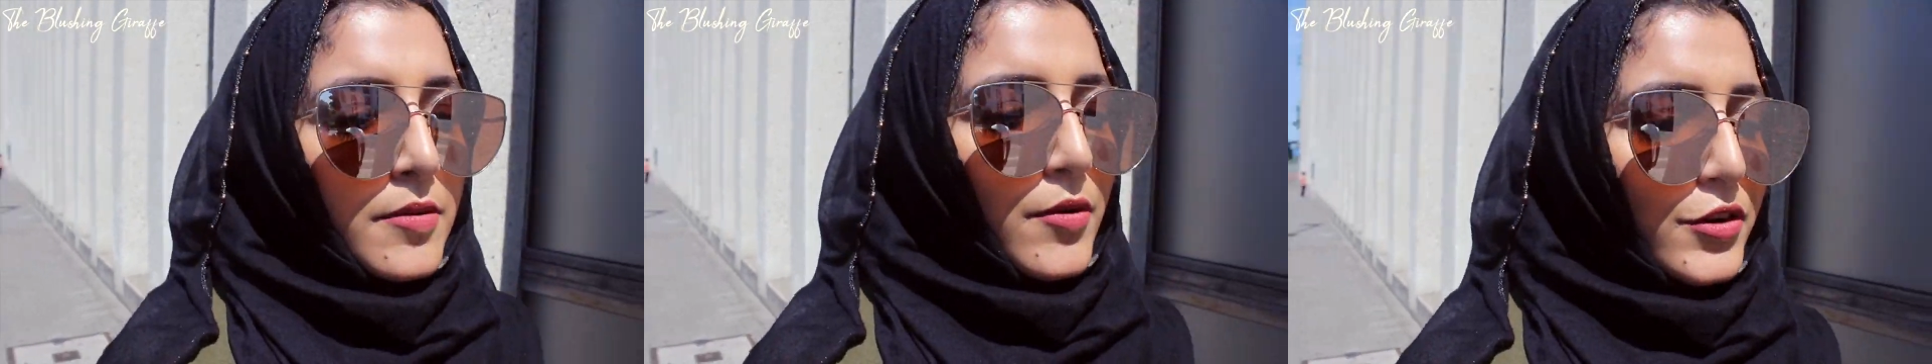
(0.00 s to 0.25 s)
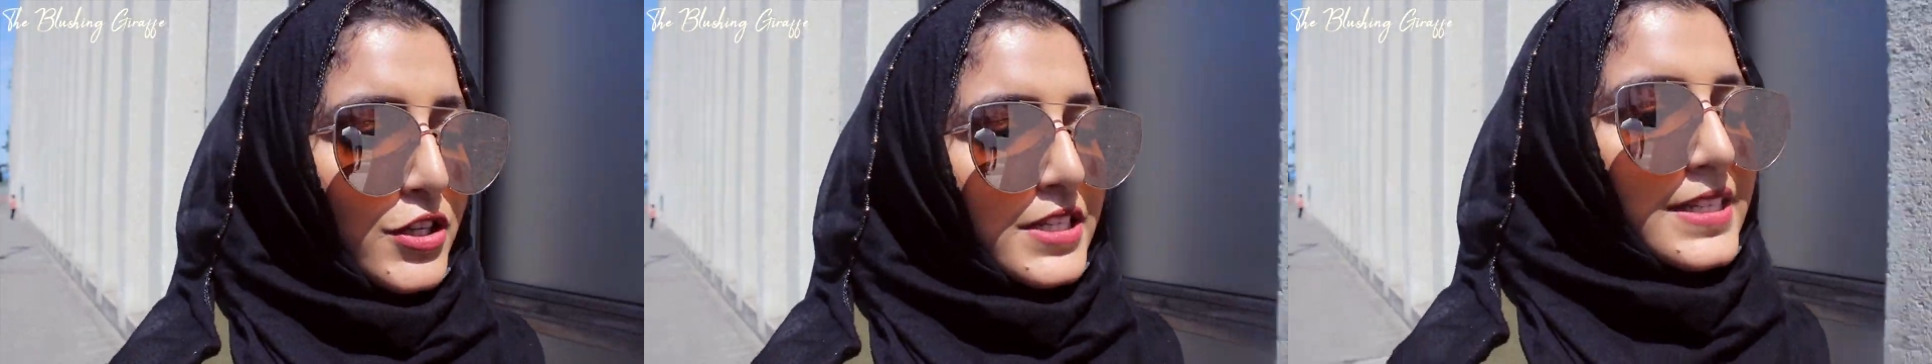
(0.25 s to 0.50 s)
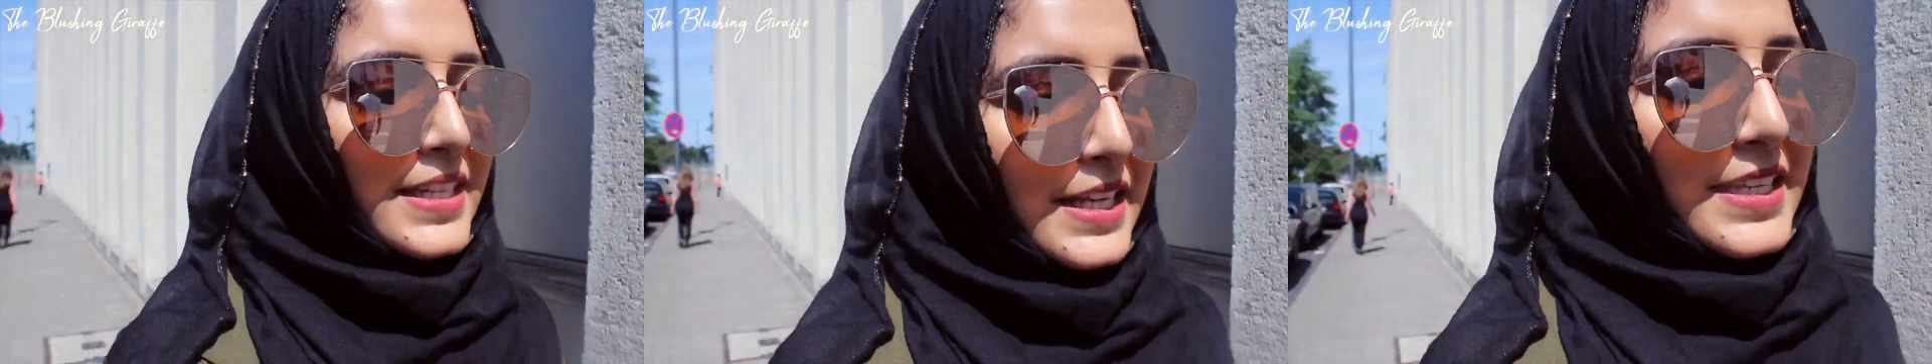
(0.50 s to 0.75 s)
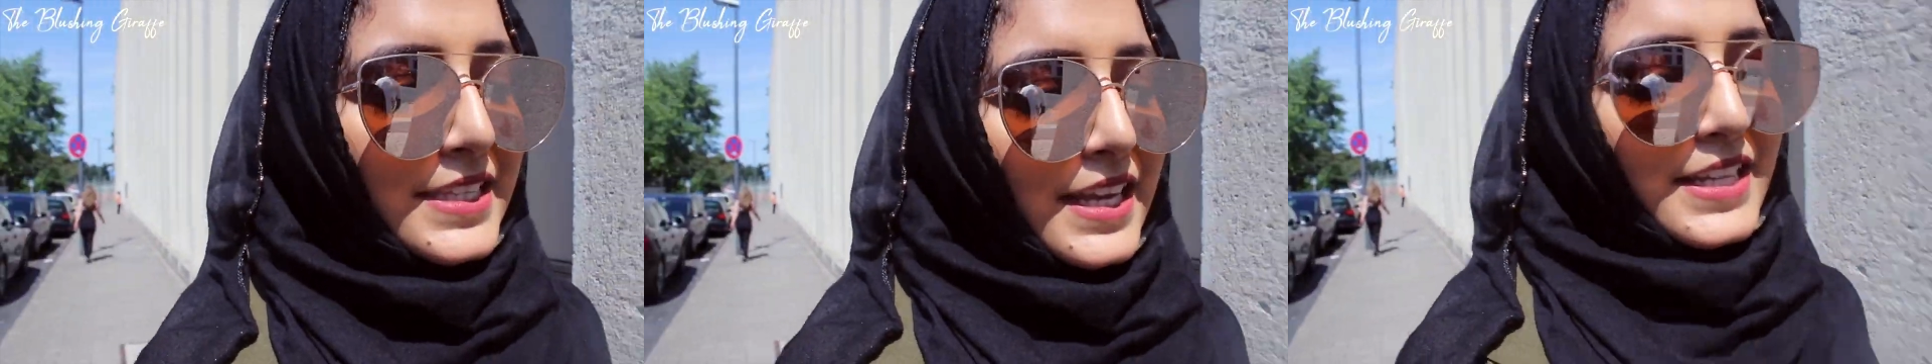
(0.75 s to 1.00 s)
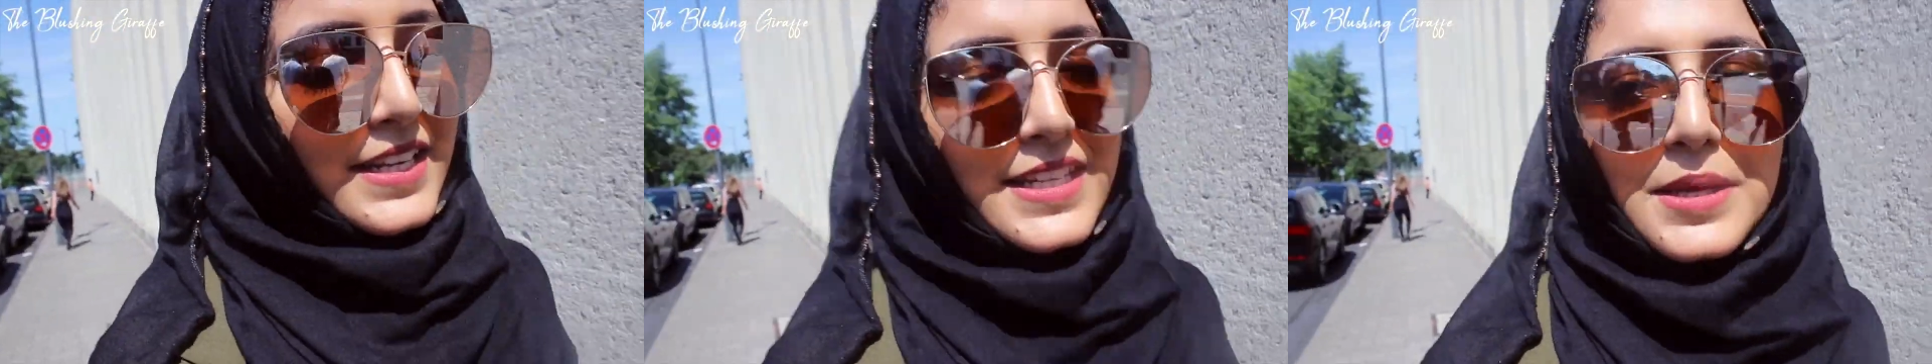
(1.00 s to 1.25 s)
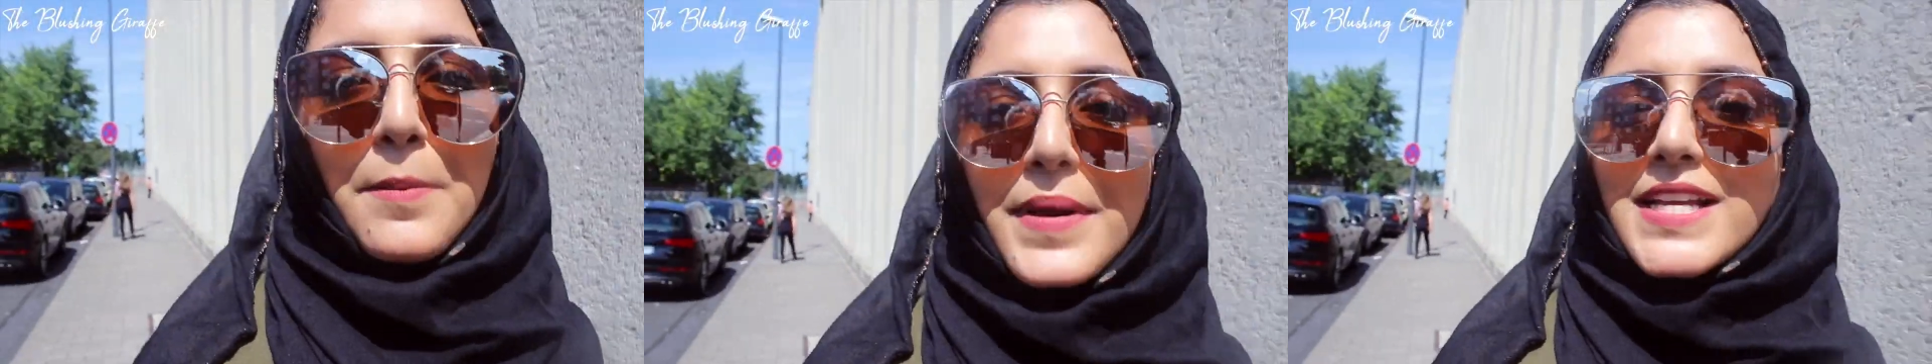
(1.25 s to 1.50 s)
But we've just seen inside and
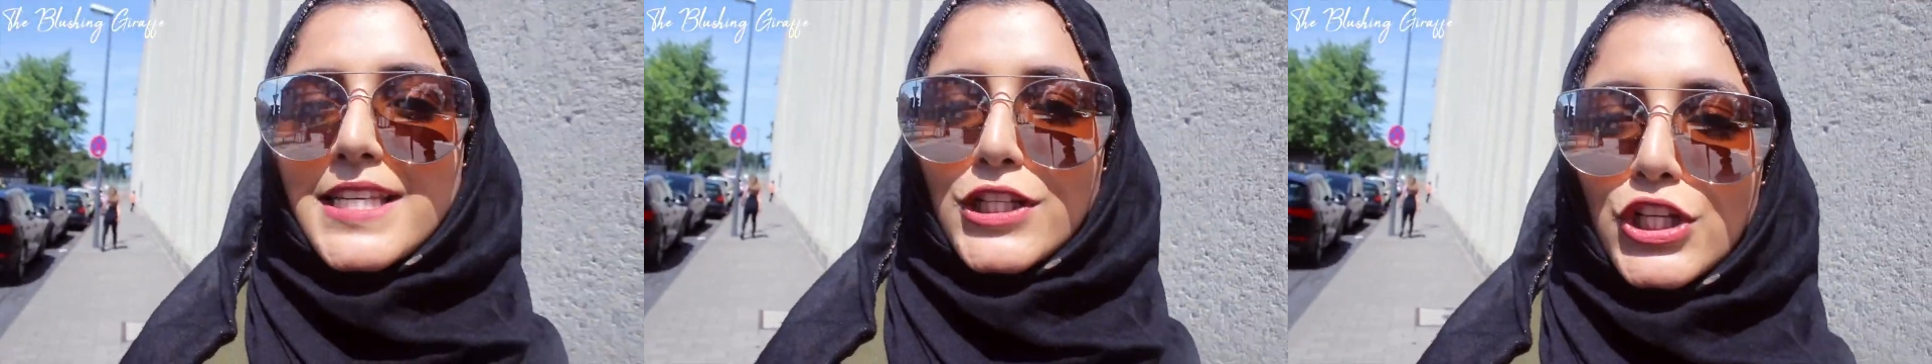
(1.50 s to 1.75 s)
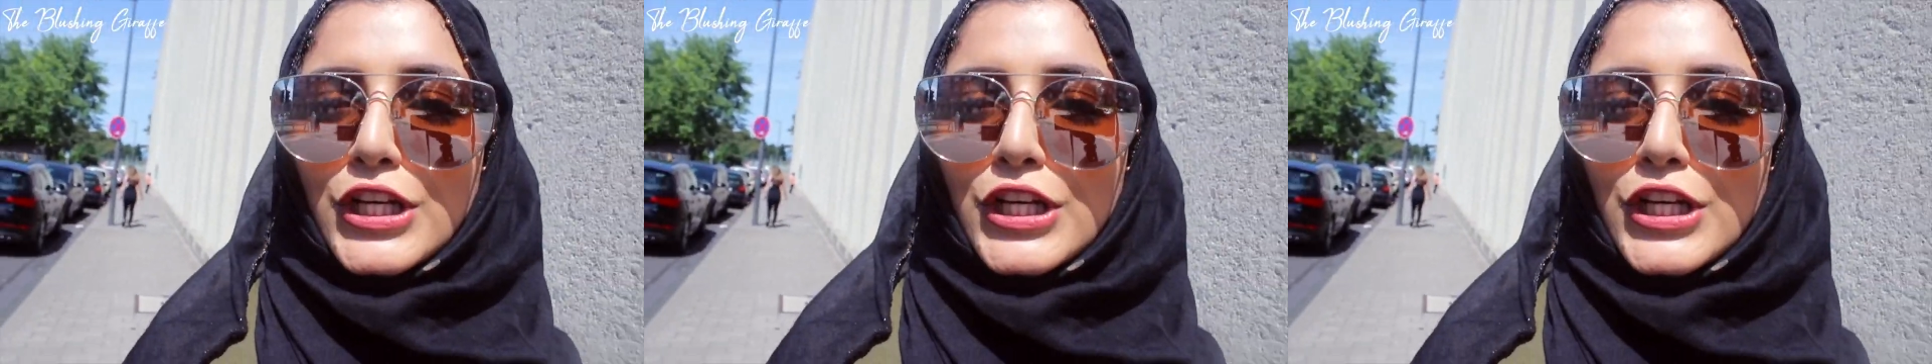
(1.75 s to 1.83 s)
there's a Mr.